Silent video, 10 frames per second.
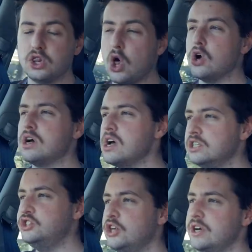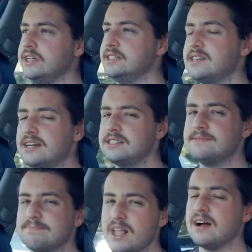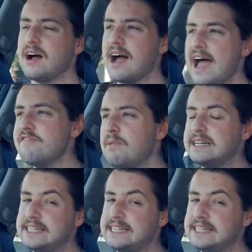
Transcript: longer journeys. I have my